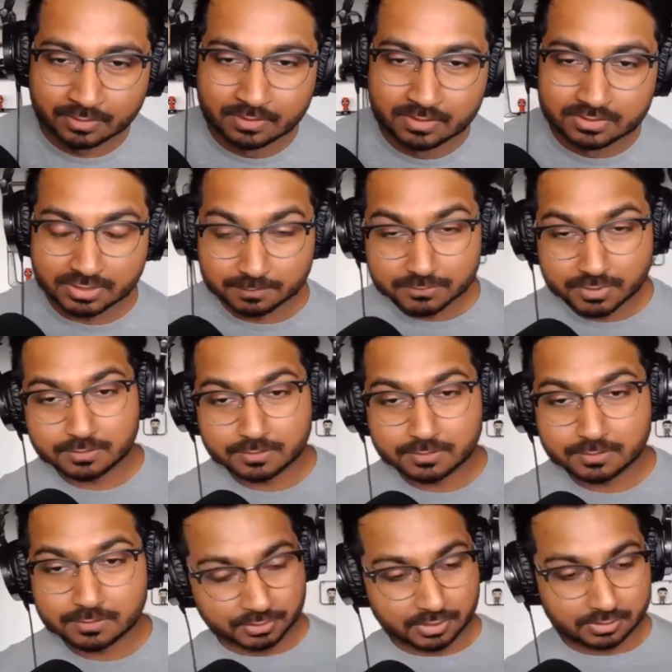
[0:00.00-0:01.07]
Sometimes
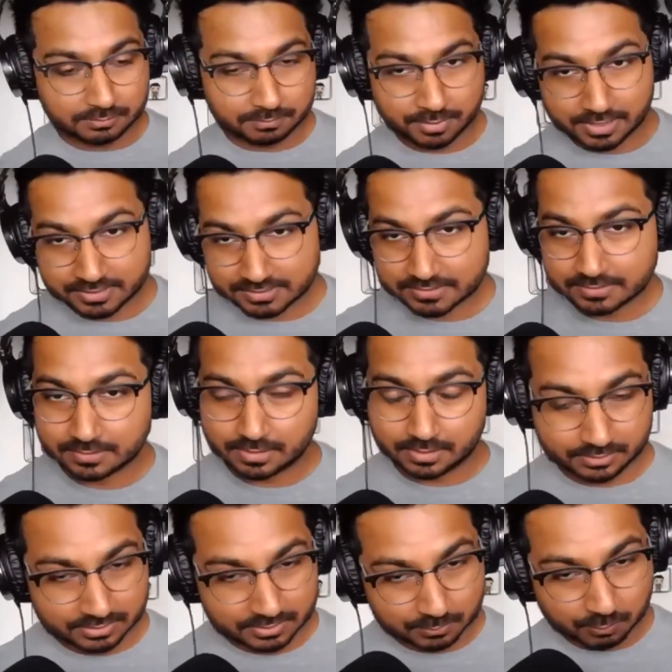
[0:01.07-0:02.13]
people learn best, and
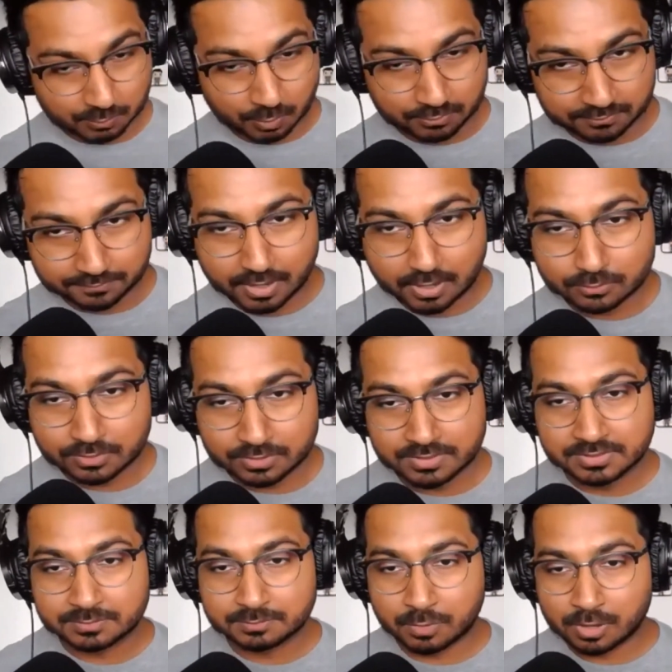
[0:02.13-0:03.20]
this is what we found,
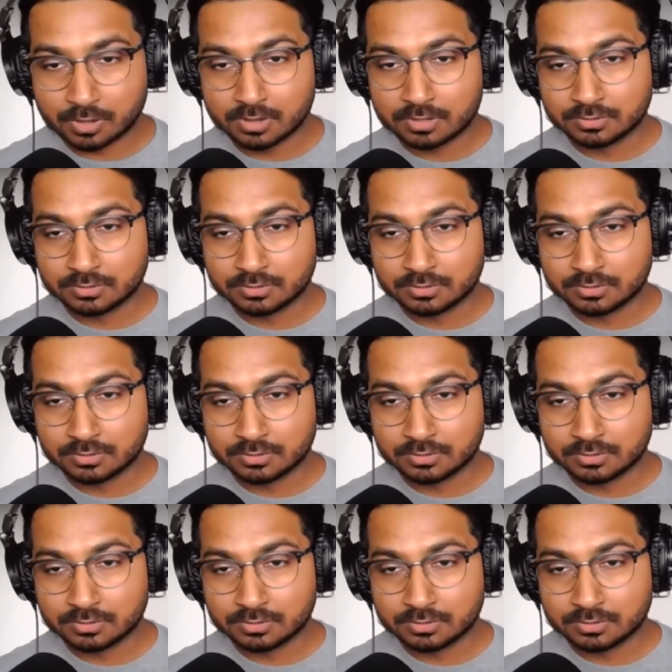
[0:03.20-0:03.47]
is by